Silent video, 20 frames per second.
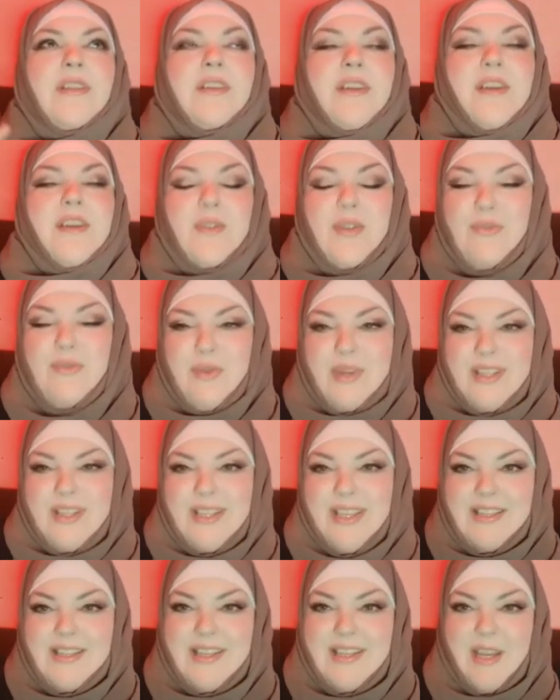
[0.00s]
I don't even want to say
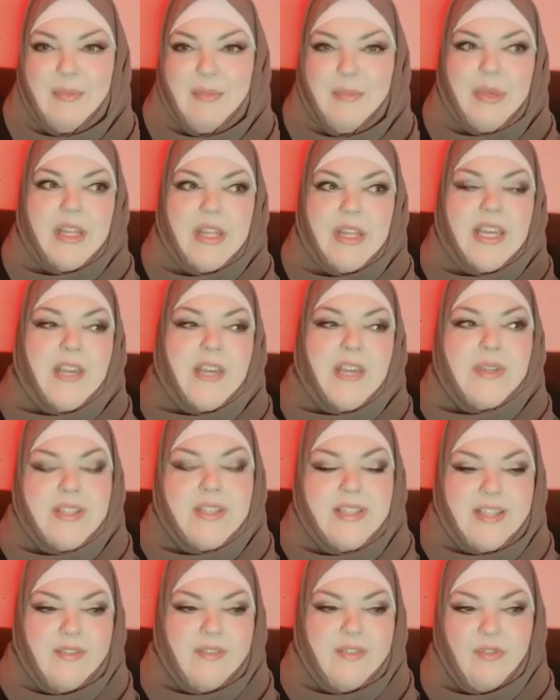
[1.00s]
his name, but he was
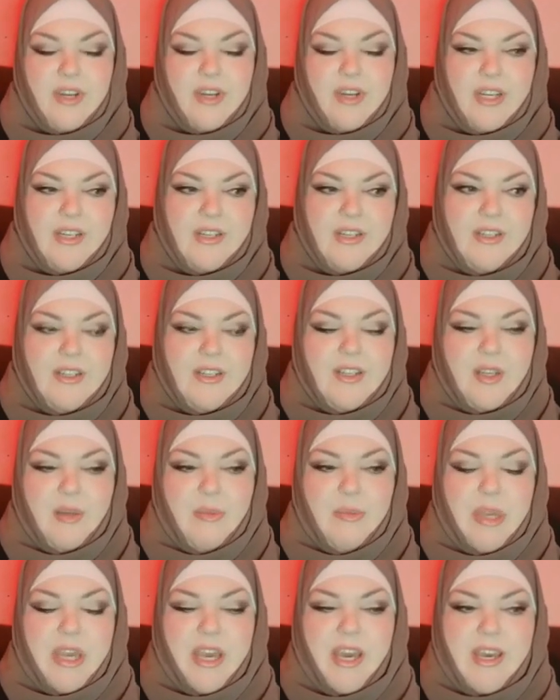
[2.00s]
different
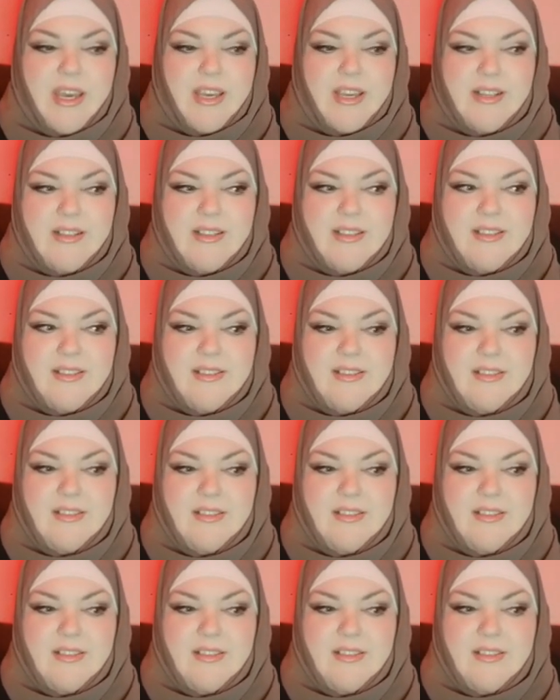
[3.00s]
because